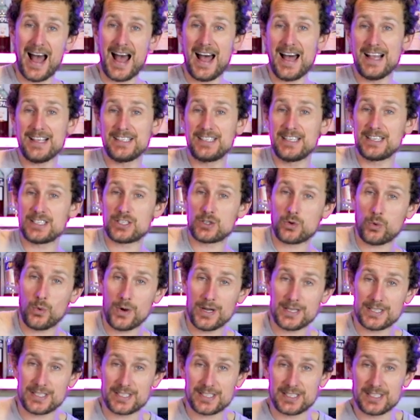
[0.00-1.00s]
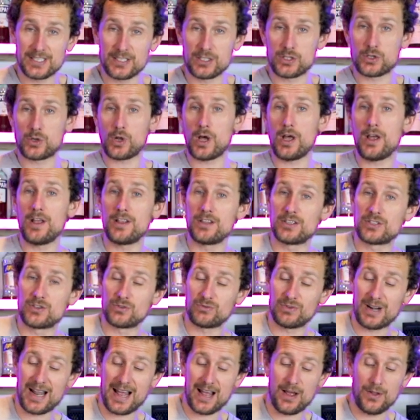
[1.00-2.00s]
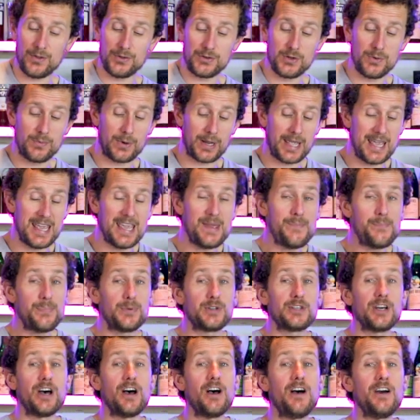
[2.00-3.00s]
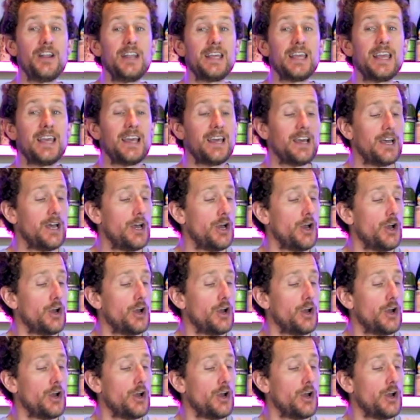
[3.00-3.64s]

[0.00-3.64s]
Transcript: As it twists and turns around, you keep turning it,